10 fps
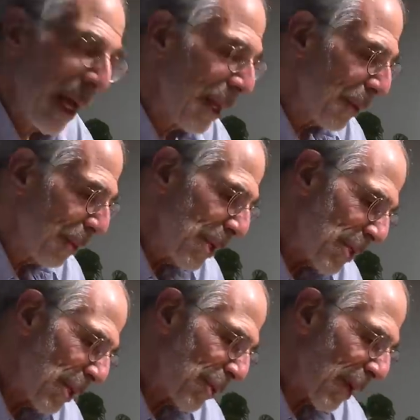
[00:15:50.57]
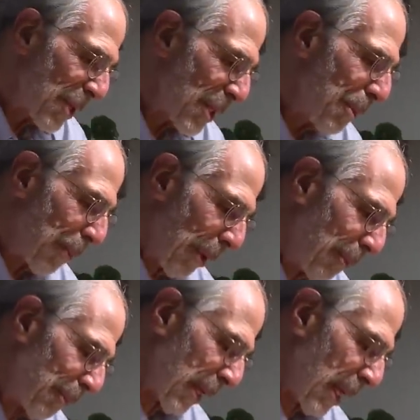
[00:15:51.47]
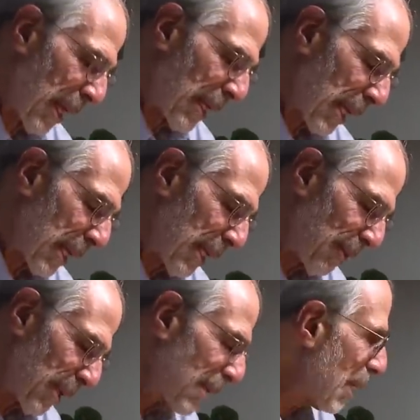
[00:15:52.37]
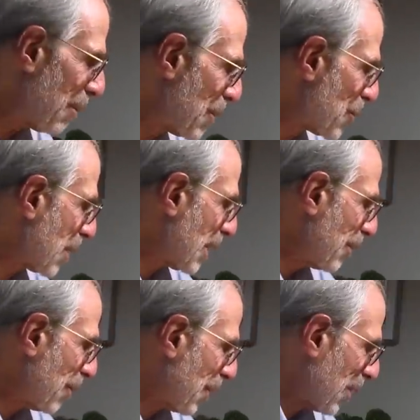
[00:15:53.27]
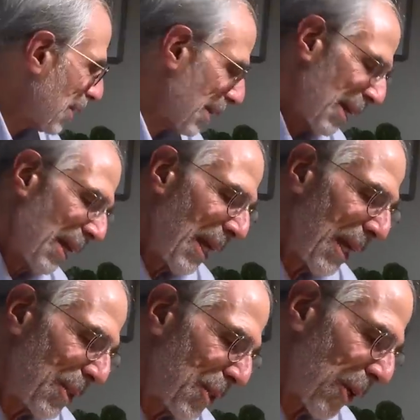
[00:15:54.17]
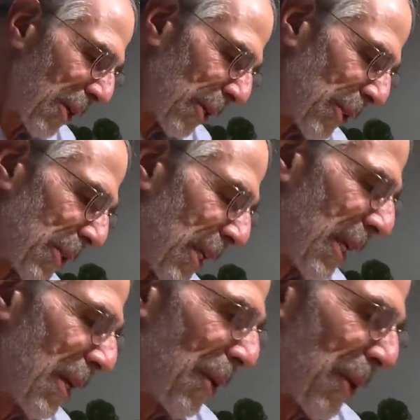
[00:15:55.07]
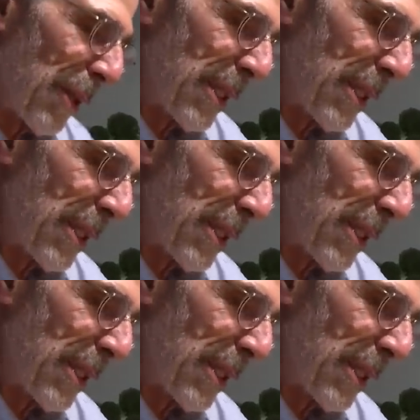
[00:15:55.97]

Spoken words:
And the reason is very simple, and I could even demonstrate it with the eight circles, although it